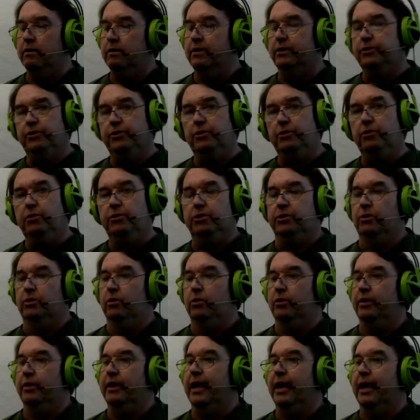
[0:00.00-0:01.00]
The true
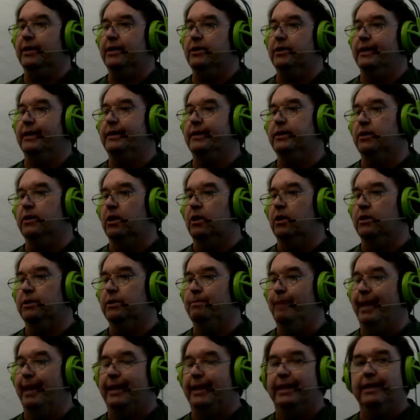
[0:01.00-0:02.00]
story actually starts
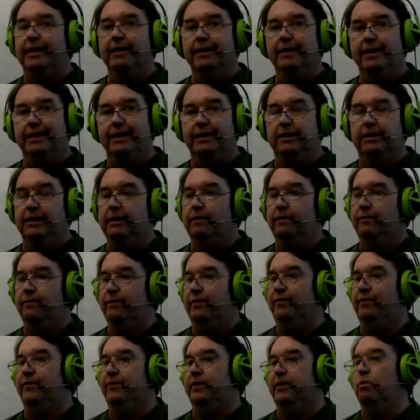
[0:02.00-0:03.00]
back in
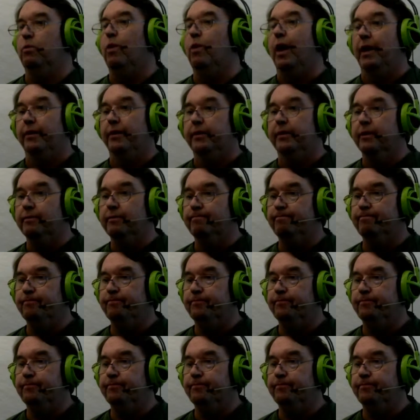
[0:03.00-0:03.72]
1951.